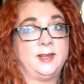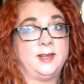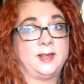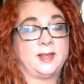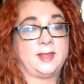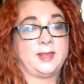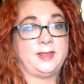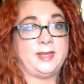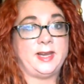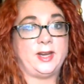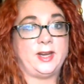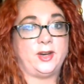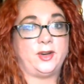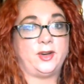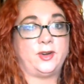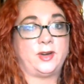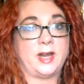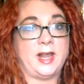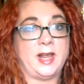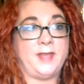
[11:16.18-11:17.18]

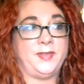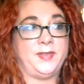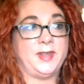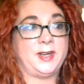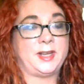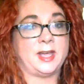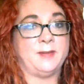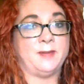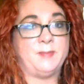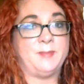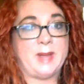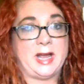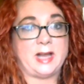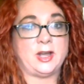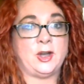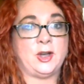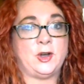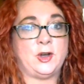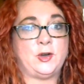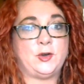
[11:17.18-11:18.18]
there, and then come back
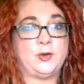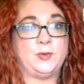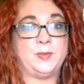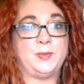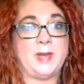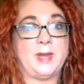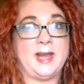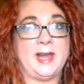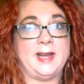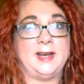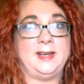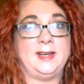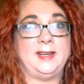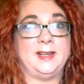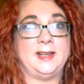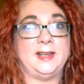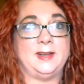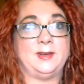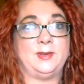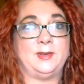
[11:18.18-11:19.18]
home and
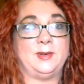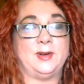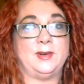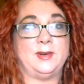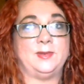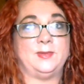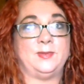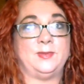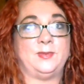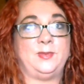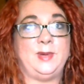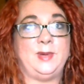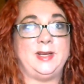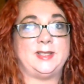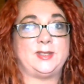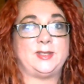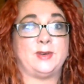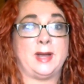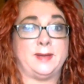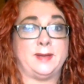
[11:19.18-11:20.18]
we
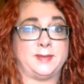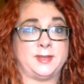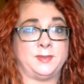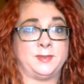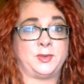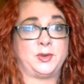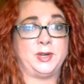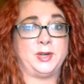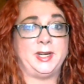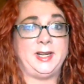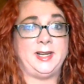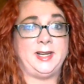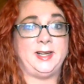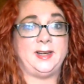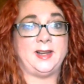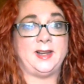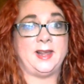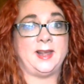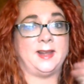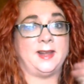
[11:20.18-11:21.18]
still have some
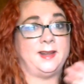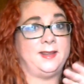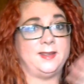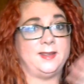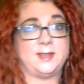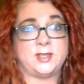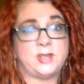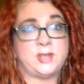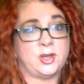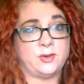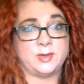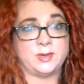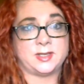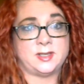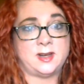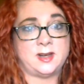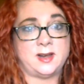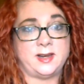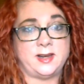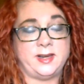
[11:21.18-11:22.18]
green and snow is
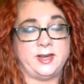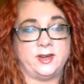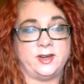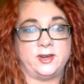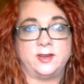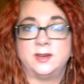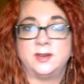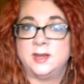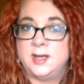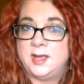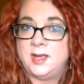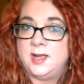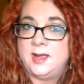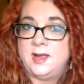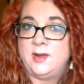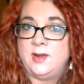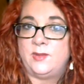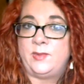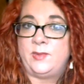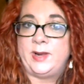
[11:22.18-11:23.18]
not here.
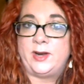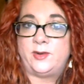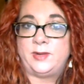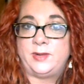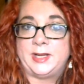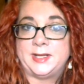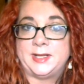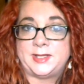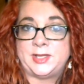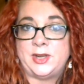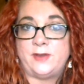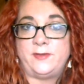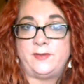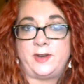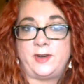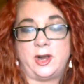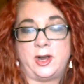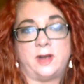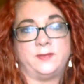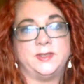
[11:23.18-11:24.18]
We don't get snow
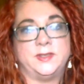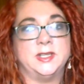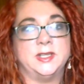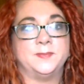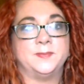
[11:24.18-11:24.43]
very often.